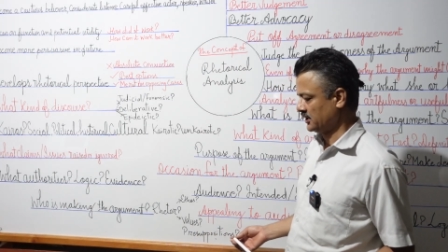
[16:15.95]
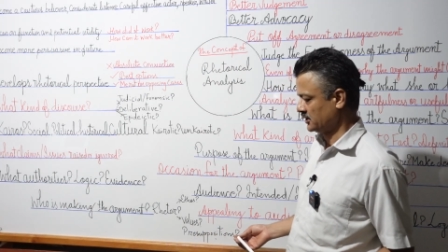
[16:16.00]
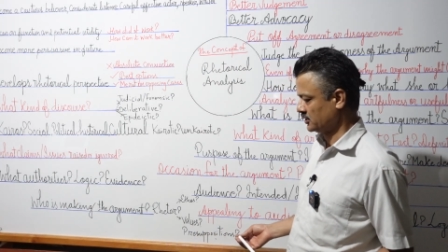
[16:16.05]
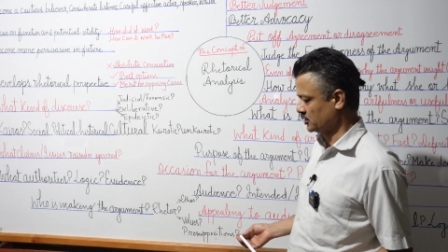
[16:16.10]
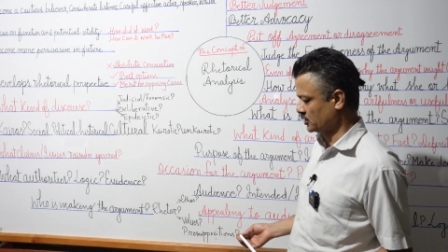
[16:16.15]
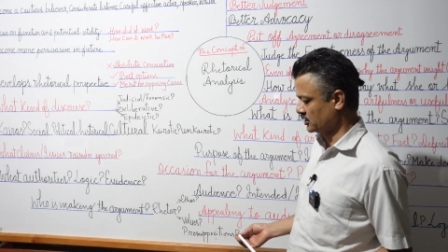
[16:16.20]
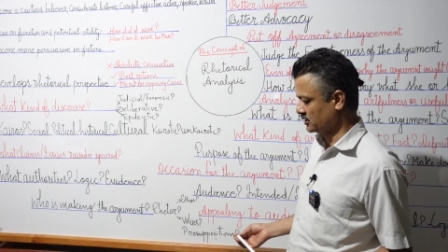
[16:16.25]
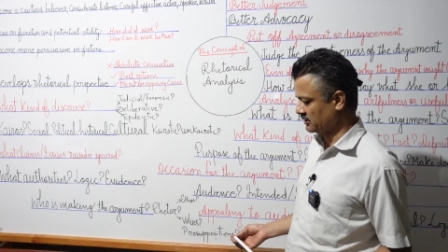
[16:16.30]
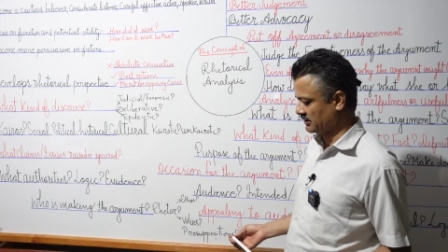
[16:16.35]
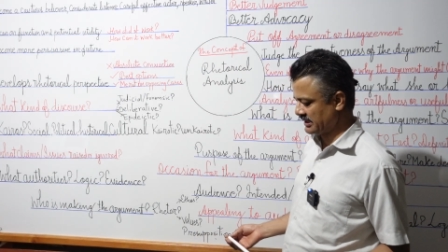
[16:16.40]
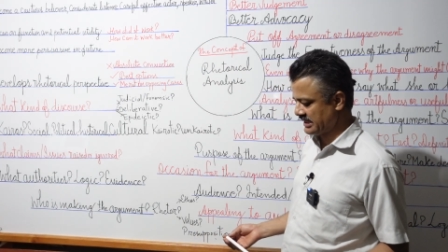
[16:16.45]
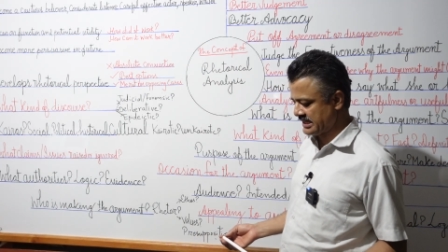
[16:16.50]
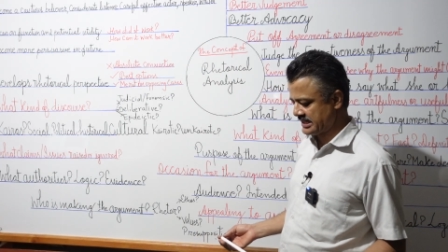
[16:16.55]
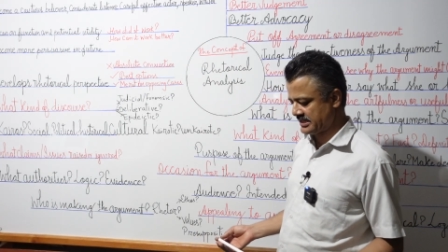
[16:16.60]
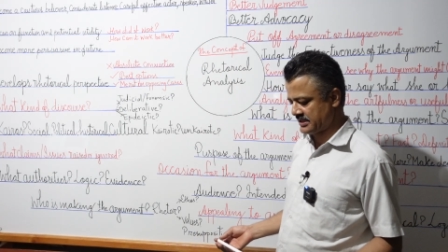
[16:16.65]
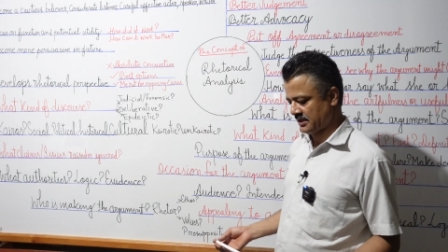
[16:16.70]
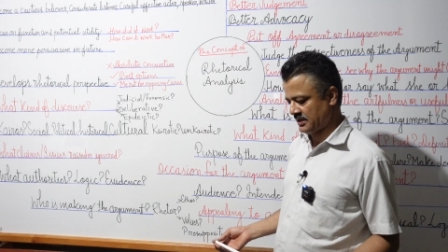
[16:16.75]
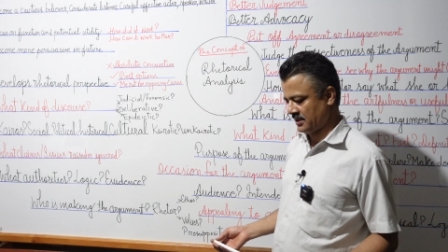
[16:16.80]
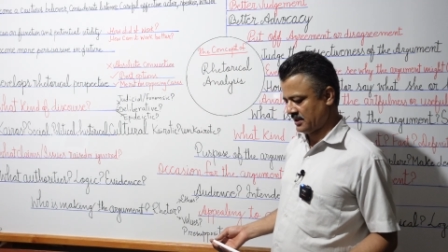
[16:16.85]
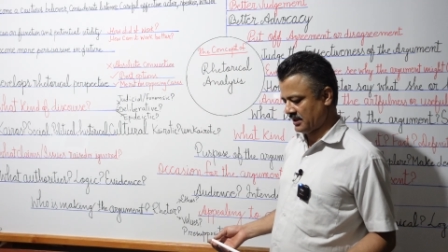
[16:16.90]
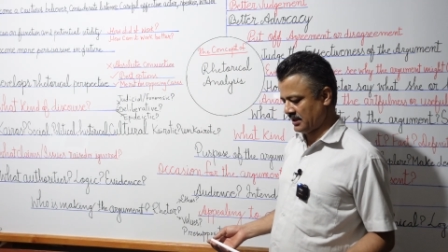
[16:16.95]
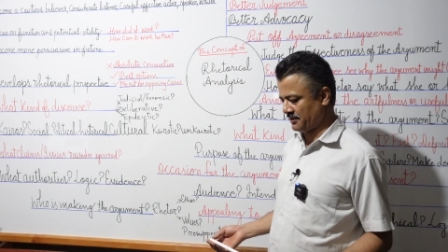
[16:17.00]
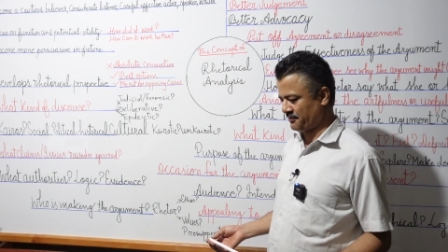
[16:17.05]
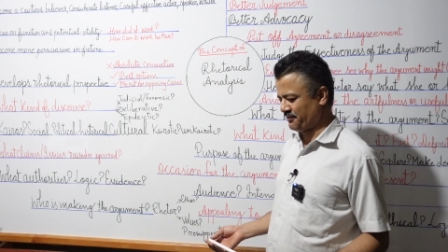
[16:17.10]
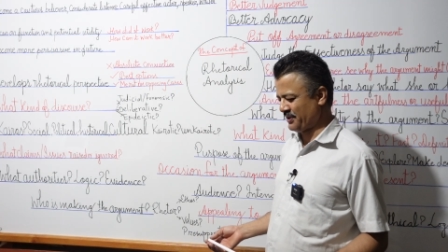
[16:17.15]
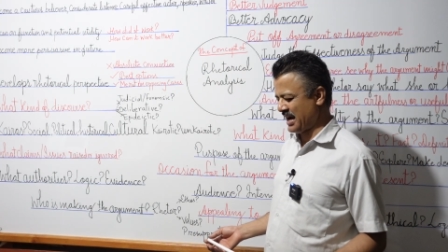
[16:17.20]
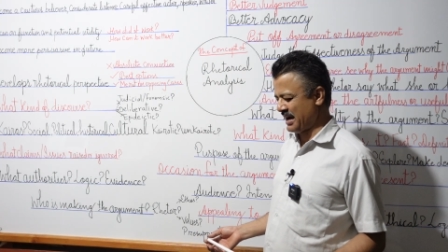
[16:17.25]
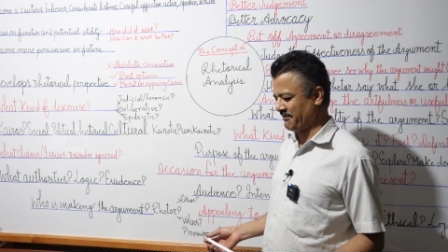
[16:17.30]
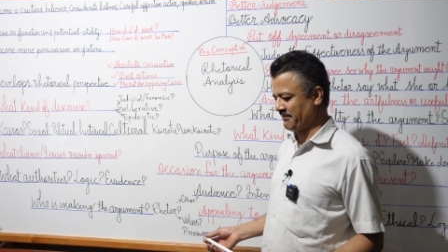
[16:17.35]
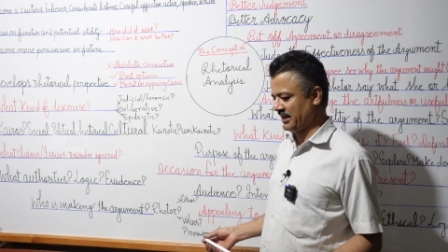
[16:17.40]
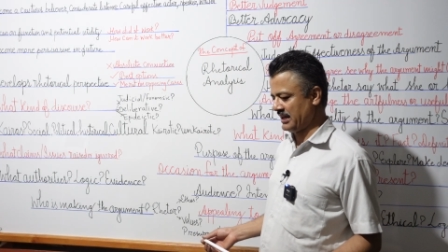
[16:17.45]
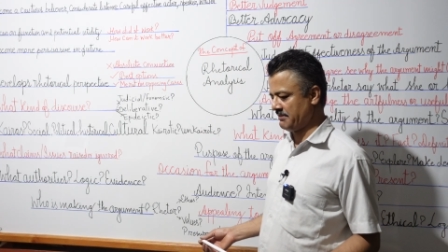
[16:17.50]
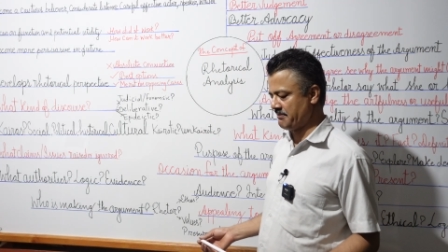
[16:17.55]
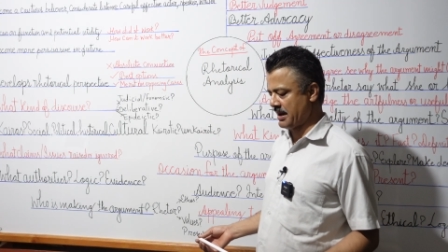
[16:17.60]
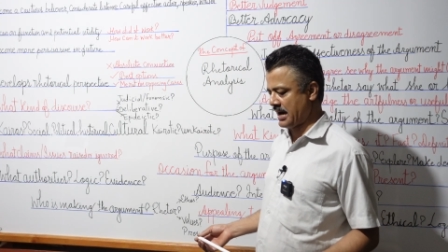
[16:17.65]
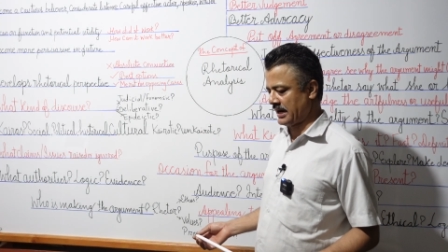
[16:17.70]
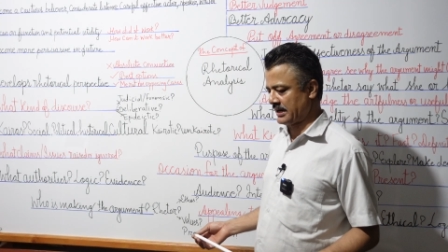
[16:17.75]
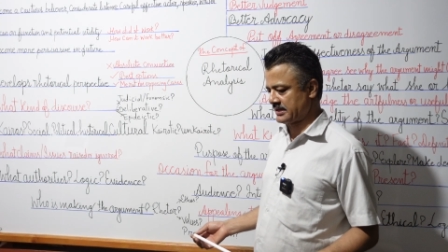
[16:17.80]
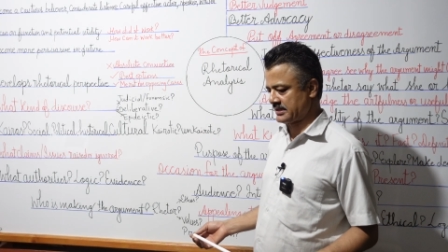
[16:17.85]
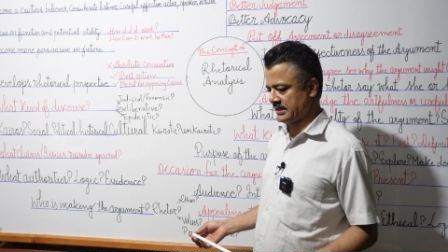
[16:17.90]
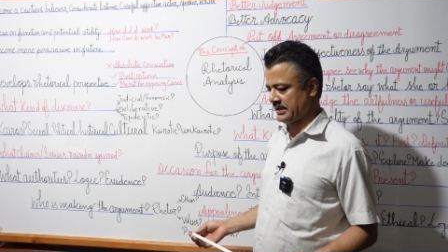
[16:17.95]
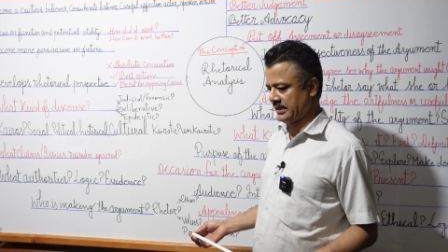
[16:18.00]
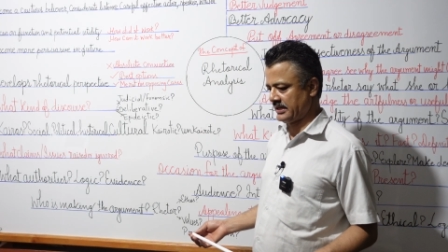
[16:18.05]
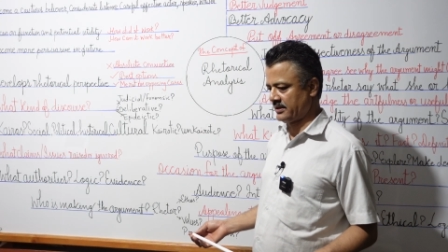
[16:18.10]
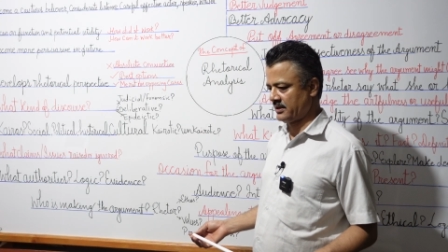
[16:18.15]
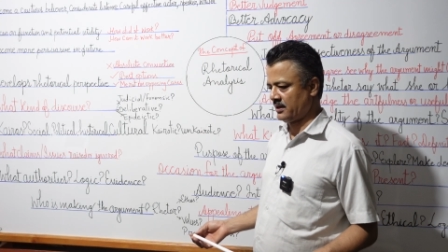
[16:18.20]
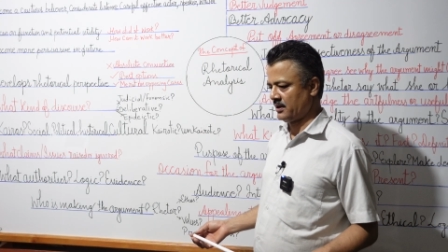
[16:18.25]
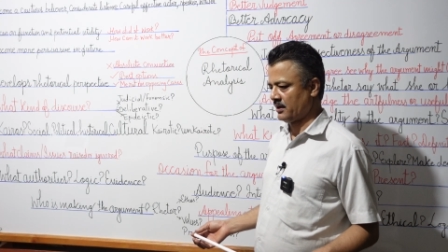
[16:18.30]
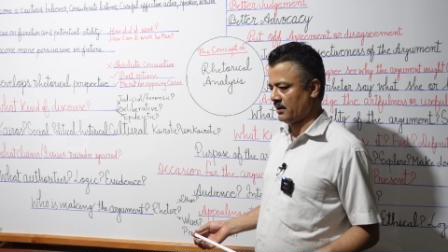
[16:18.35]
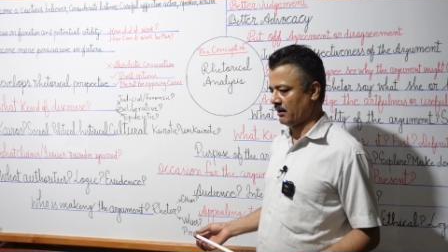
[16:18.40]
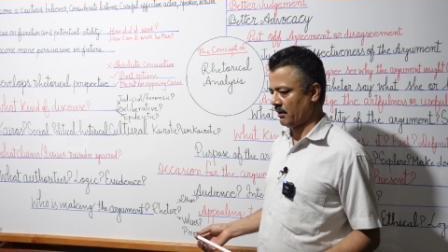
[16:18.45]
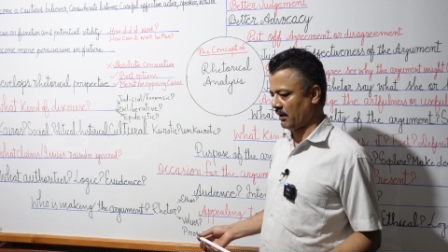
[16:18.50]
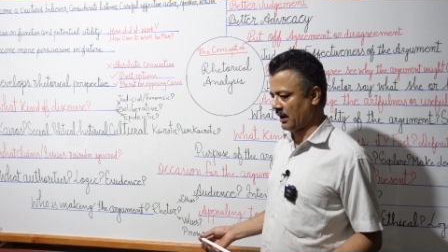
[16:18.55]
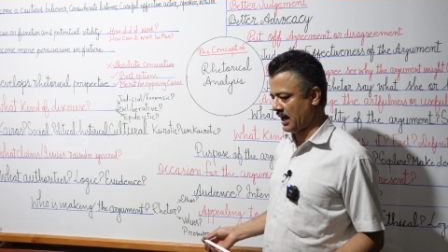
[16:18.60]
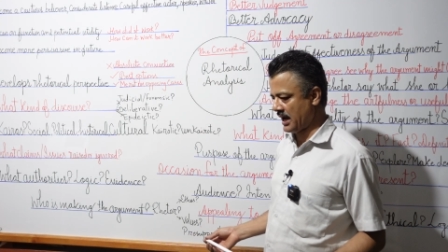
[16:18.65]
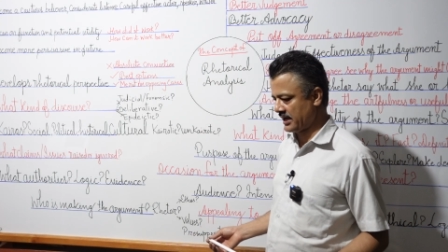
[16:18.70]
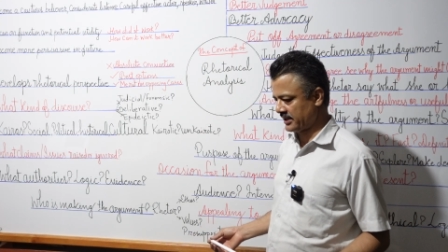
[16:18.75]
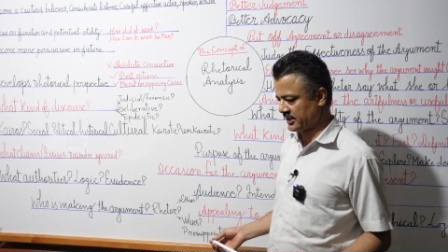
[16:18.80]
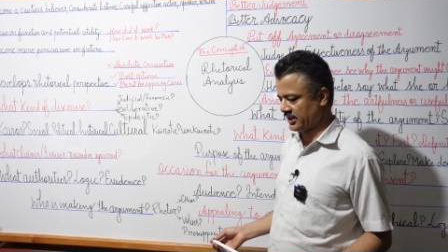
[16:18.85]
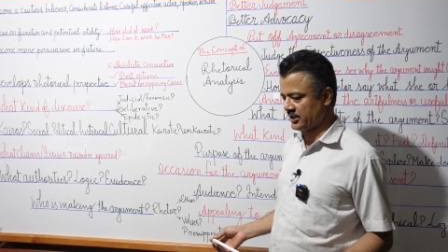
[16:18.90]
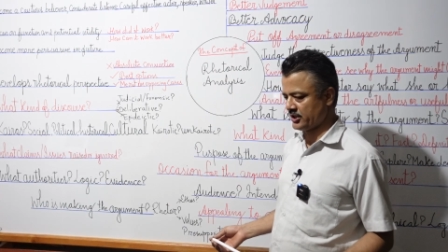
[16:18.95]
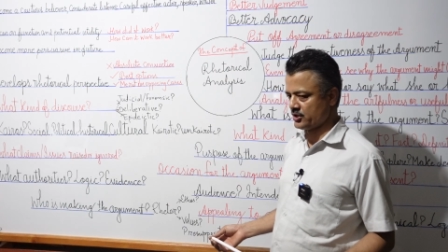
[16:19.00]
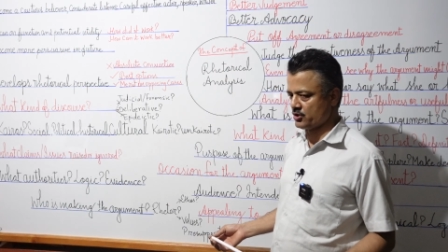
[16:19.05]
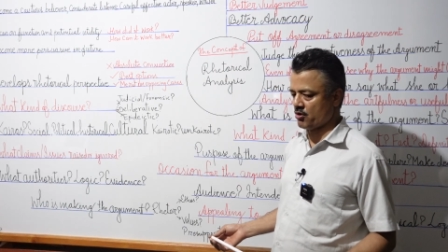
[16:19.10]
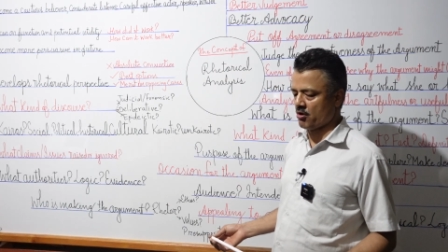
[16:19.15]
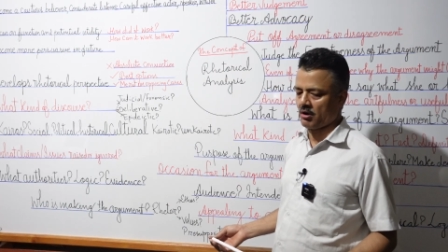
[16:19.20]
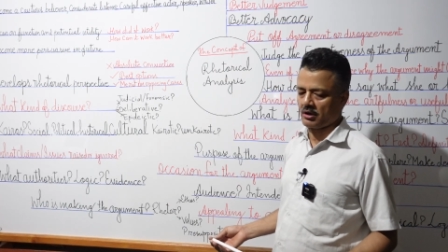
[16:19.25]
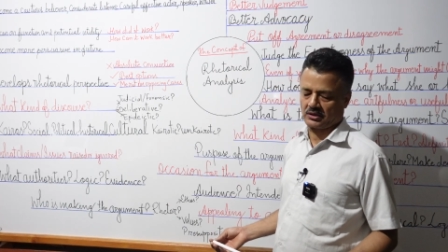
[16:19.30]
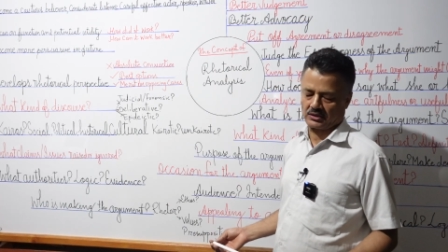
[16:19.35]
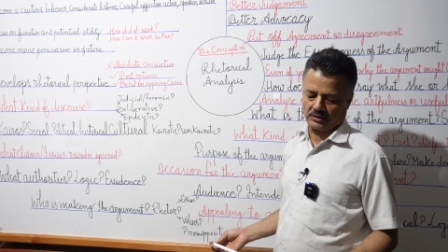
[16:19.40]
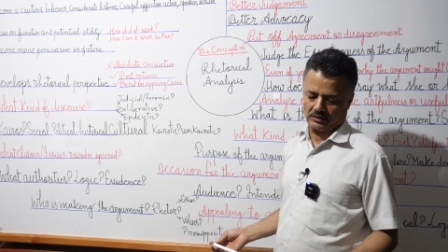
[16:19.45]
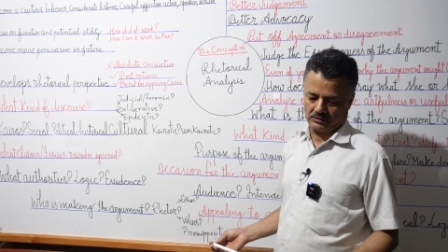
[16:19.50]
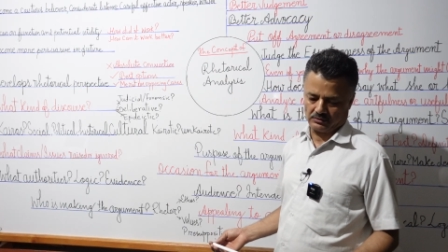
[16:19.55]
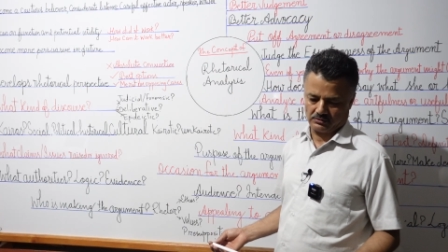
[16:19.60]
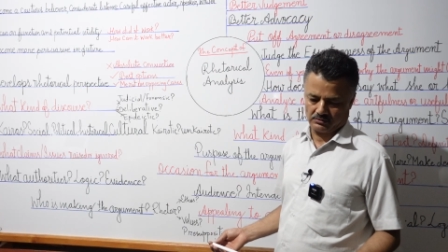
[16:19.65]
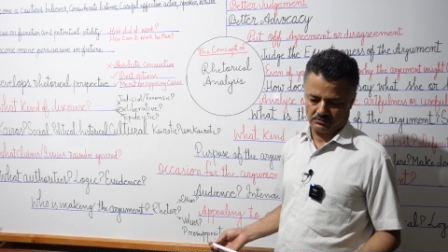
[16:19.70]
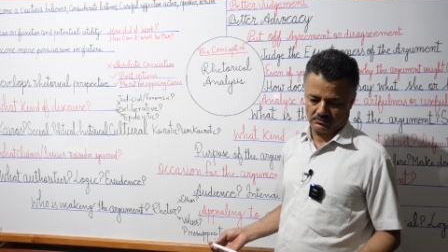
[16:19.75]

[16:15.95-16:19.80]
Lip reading: who read a family magazine like the New Yorker.